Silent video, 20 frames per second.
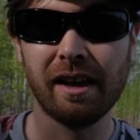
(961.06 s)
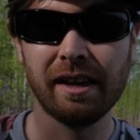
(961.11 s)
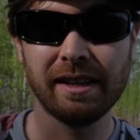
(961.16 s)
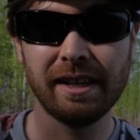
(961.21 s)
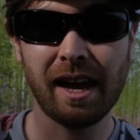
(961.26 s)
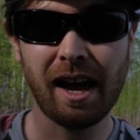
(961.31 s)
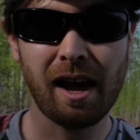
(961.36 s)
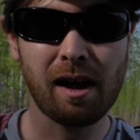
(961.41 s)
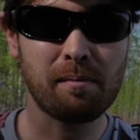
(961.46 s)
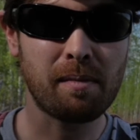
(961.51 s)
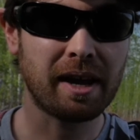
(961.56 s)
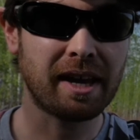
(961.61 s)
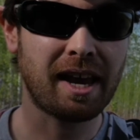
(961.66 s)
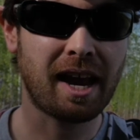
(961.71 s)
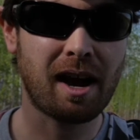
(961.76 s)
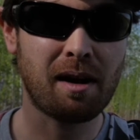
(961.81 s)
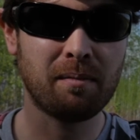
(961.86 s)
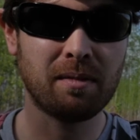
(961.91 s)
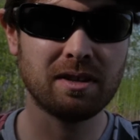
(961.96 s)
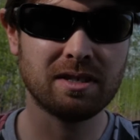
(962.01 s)
yeah, my
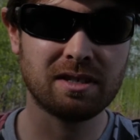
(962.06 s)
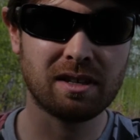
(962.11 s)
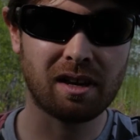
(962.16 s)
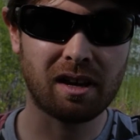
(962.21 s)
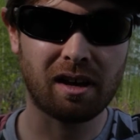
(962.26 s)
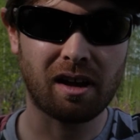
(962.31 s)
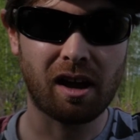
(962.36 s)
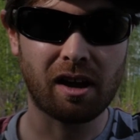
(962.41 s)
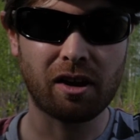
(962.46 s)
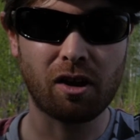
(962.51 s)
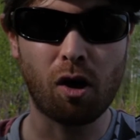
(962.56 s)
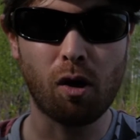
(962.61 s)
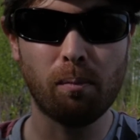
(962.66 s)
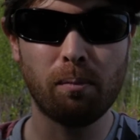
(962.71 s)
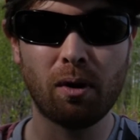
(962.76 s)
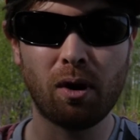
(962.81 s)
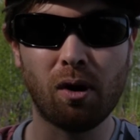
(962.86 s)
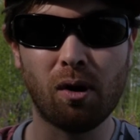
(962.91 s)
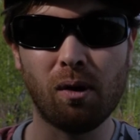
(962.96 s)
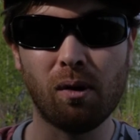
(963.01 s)
camera's a
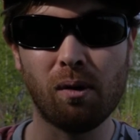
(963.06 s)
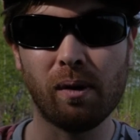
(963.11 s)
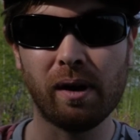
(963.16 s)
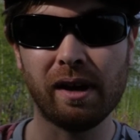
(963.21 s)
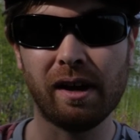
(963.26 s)
GoPro